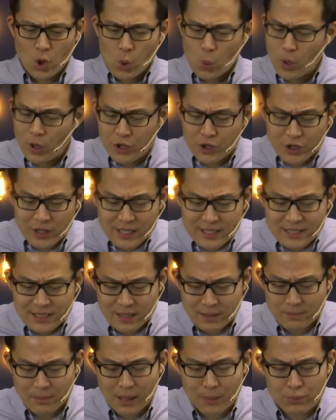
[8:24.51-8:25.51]
What good is
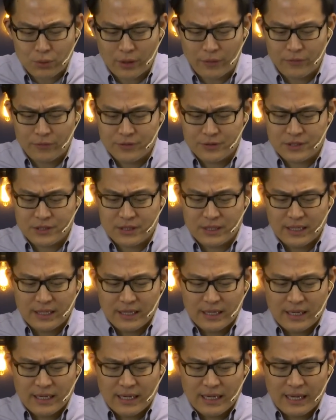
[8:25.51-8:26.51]
it, my brothers,
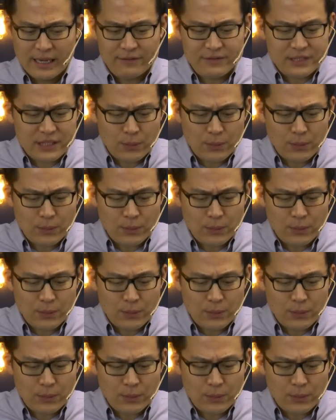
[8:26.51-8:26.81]
if